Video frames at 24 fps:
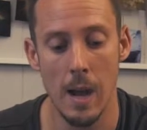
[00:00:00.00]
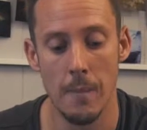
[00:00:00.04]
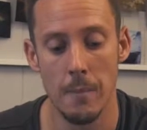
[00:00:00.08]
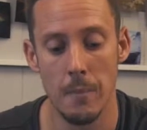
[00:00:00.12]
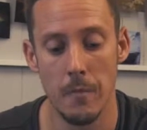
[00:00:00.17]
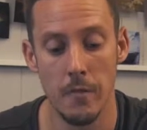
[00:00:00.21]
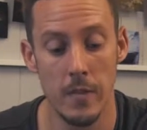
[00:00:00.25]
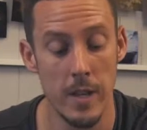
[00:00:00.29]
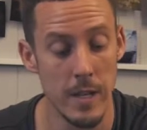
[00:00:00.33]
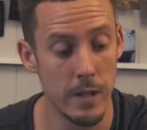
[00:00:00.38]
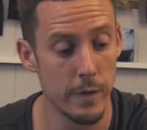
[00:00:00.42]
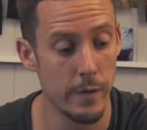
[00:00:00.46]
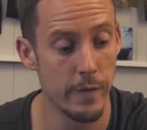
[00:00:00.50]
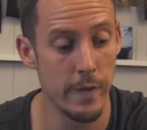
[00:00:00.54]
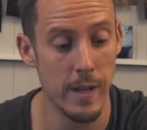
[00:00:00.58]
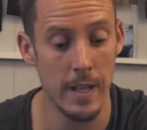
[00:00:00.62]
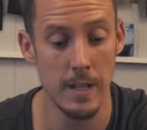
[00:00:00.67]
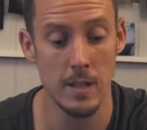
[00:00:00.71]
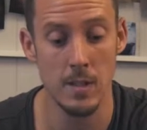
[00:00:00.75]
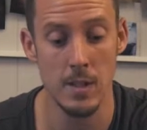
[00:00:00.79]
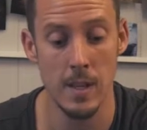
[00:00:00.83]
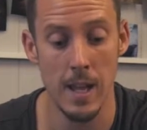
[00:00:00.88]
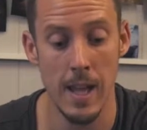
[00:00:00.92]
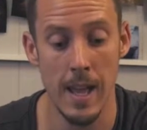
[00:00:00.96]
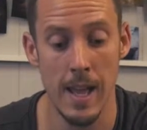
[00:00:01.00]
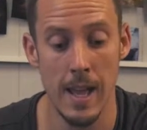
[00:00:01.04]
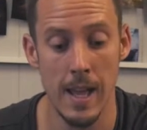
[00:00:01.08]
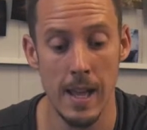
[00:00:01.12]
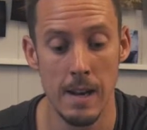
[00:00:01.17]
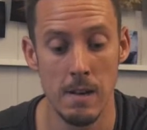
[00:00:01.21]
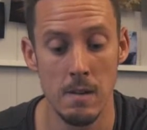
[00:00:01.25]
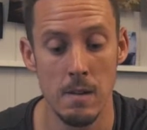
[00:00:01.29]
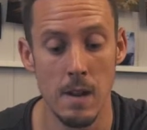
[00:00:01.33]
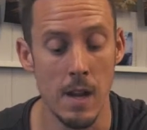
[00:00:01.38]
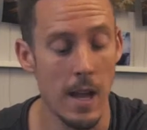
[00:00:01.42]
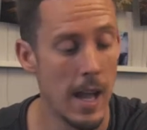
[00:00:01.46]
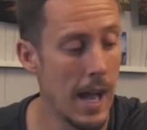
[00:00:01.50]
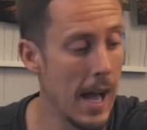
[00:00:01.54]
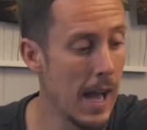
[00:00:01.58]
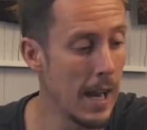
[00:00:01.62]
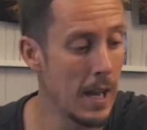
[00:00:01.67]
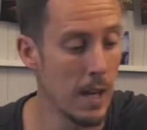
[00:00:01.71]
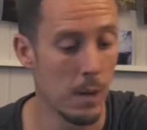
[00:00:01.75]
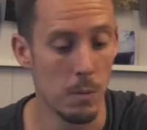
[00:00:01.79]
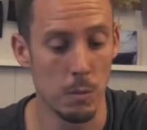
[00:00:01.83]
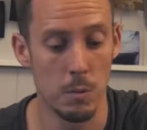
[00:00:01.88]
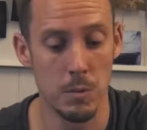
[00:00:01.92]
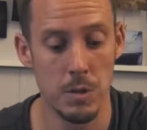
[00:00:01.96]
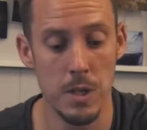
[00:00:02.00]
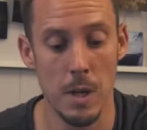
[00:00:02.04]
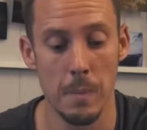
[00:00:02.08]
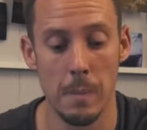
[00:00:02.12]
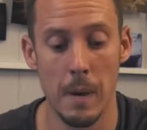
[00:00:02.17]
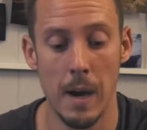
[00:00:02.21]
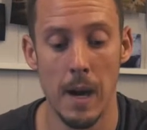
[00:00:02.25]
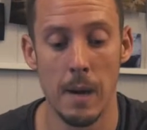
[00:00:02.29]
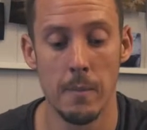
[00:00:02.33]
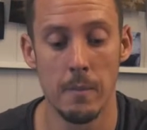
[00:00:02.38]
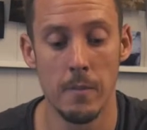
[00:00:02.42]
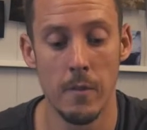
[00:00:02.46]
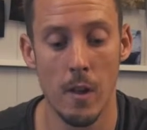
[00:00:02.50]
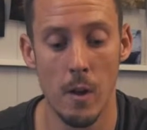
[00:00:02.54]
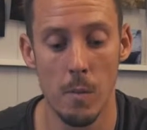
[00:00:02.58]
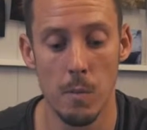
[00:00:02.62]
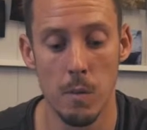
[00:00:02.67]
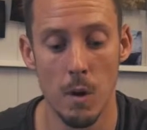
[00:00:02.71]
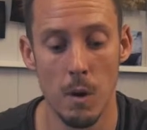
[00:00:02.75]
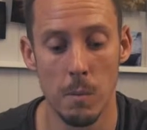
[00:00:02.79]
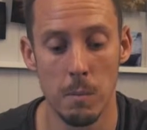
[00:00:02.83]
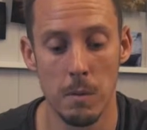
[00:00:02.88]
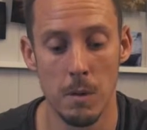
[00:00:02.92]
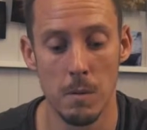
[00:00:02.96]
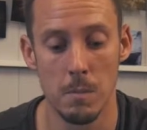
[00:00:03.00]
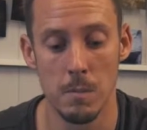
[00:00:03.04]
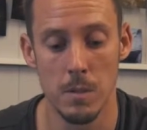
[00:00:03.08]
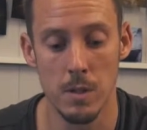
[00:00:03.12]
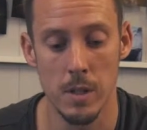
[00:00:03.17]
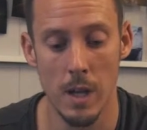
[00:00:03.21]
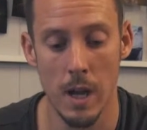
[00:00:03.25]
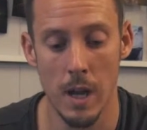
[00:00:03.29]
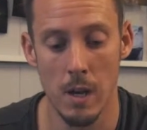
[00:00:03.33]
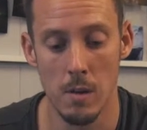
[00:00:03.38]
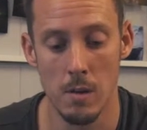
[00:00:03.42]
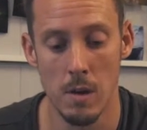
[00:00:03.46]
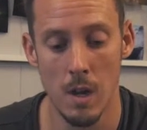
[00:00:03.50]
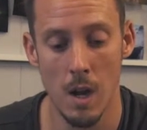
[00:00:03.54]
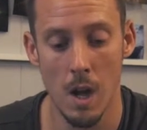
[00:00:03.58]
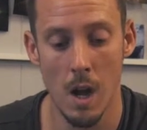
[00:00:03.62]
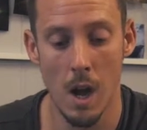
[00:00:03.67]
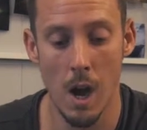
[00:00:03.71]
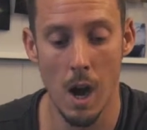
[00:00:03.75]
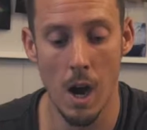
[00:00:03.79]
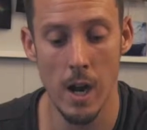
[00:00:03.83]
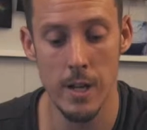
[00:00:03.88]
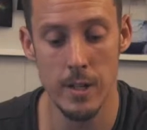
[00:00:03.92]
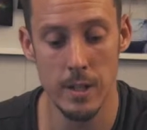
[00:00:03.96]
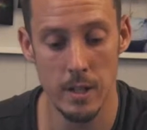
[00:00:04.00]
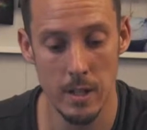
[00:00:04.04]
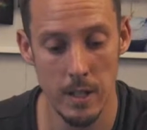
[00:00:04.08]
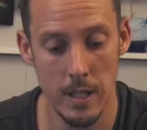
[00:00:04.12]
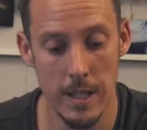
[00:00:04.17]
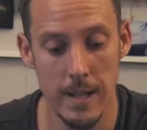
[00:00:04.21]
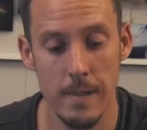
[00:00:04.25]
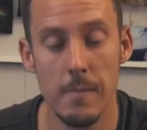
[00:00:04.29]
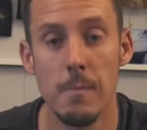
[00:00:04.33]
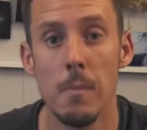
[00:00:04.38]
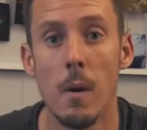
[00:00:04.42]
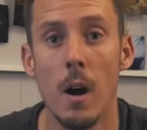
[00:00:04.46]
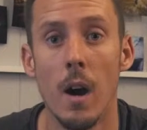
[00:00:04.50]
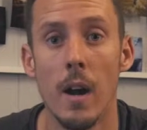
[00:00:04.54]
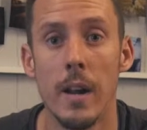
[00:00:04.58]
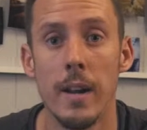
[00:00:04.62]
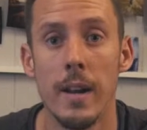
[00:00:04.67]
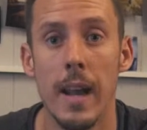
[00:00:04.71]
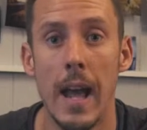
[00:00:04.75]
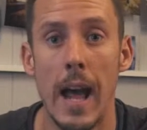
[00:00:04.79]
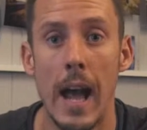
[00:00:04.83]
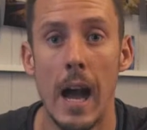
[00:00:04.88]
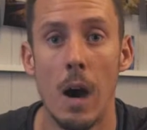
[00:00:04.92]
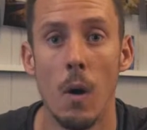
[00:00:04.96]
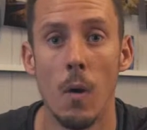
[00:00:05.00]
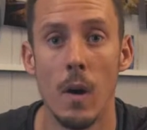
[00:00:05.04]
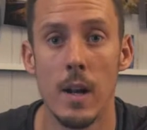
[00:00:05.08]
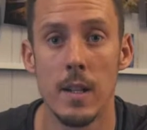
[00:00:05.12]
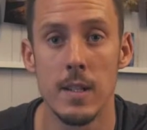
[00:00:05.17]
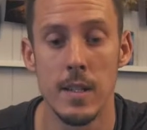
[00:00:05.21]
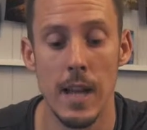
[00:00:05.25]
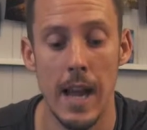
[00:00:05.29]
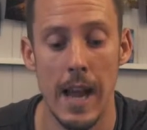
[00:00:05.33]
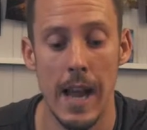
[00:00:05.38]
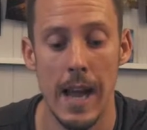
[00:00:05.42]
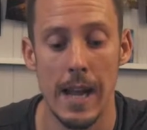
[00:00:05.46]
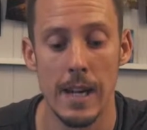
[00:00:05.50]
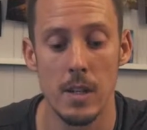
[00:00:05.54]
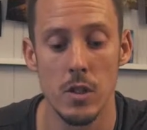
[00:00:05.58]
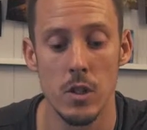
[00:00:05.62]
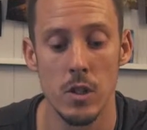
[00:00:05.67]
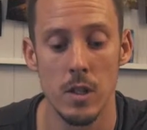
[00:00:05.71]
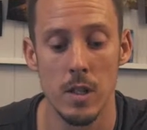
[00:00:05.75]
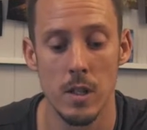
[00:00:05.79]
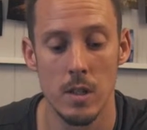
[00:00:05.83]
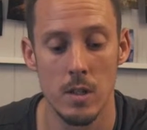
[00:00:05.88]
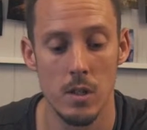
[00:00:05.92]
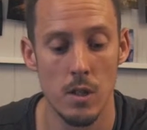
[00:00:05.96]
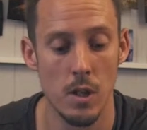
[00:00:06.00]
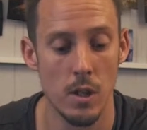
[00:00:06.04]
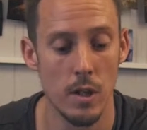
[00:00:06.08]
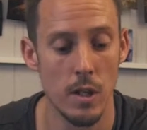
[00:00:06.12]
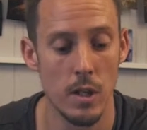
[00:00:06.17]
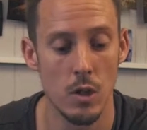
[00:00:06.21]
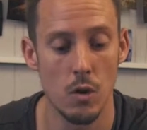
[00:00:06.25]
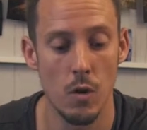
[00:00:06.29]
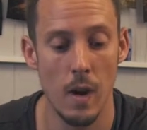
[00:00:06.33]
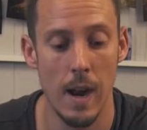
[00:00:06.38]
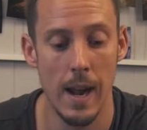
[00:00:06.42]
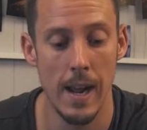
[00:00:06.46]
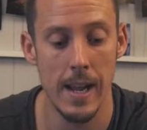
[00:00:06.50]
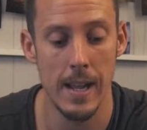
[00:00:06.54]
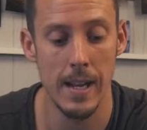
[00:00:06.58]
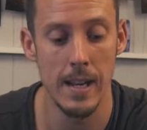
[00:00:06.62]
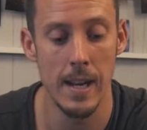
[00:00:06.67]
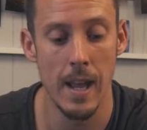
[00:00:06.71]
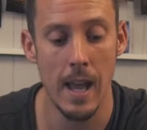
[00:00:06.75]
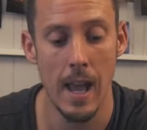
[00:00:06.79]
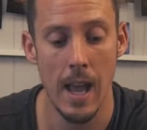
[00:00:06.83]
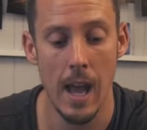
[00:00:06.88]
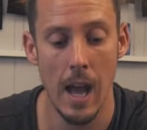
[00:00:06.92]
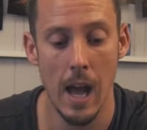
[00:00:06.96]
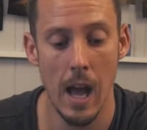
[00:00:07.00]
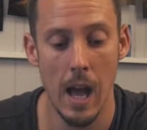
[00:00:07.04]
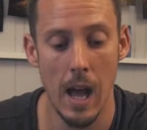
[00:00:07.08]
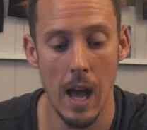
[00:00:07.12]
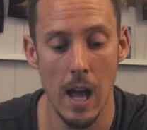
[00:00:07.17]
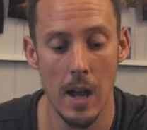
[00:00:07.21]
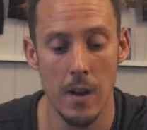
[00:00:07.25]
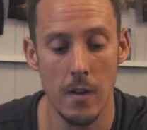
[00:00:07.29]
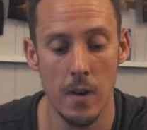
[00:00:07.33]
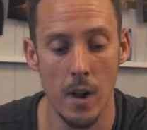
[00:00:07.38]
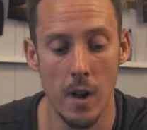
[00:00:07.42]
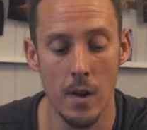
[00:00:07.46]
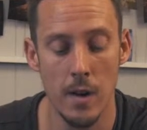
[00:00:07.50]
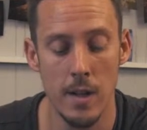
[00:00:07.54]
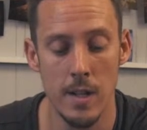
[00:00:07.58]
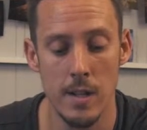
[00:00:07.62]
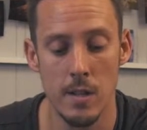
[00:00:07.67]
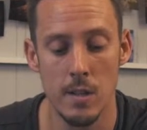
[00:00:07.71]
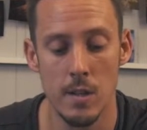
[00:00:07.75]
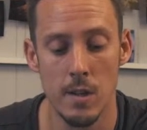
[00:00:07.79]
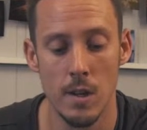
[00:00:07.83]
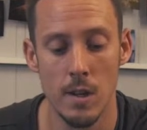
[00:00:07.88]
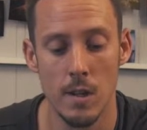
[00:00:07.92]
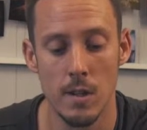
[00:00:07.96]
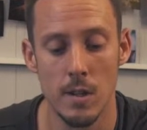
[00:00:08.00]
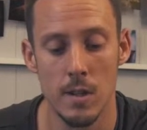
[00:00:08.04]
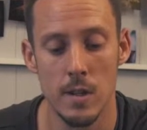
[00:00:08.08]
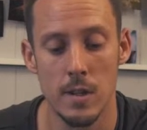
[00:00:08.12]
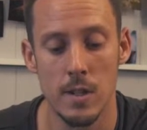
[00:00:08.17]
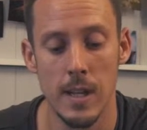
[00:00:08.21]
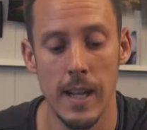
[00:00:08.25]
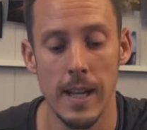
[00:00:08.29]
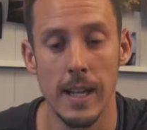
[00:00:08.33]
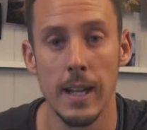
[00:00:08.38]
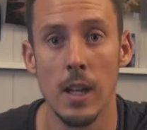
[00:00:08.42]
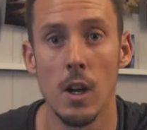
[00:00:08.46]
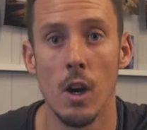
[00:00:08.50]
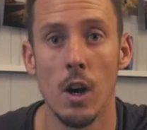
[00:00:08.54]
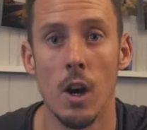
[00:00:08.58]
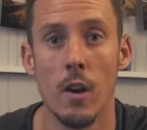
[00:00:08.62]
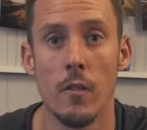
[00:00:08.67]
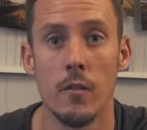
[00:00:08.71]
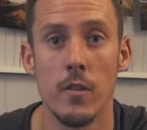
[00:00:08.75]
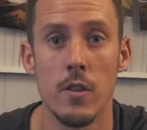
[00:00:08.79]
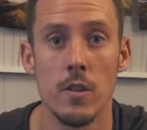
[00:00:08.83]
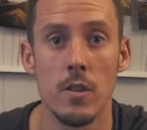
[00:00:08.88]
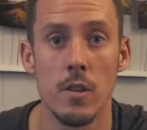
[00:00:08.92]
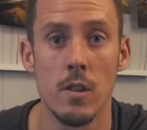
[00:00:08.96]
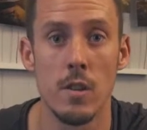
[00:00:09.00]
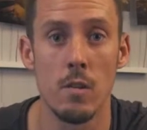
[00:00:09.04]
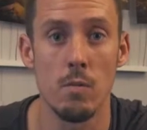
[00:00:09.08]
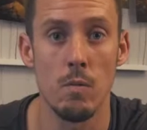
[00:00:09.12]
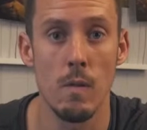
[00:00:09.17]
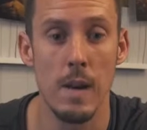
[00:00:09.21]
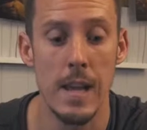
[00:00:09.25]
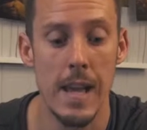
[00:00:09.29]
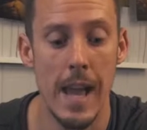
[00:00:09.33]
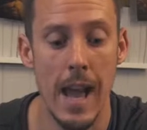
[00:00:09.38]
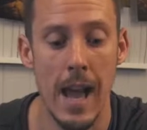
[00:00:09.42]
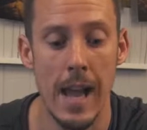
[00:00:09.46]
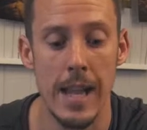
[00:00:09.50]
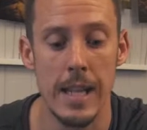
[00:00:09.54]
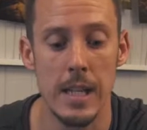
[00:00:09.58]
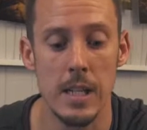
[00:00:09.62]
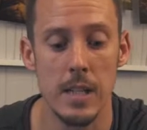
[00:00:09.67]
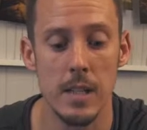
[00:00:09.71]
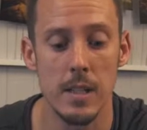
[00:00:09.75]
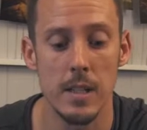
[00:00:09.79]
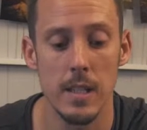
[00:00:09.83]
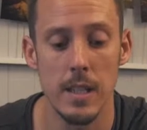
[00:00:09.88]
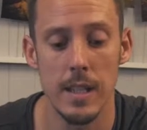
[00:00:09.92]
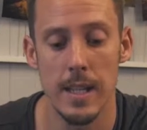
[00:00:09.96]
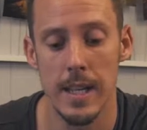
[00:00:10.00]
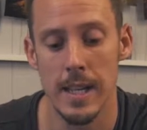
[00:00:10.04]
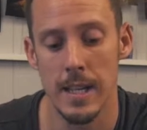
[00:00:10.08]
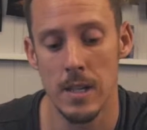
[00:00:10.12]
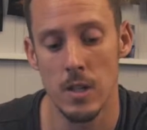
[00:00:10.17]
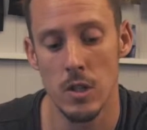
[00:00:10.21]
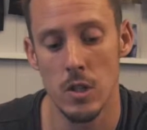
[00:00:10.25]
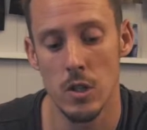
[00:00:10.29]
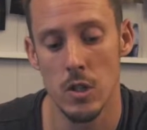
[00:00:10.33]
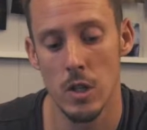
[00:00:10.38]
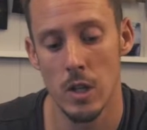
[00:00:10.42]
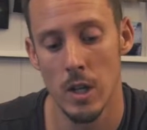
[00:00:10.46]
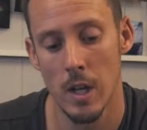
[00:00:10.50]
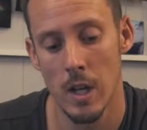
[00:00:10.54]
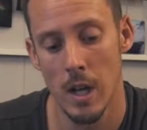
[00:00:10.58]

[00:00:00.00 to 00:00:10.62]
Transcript: this fits in and it will zip up, no problem. So I just leave mine now attached to the train, no need to take it off. There's a 3/8 inch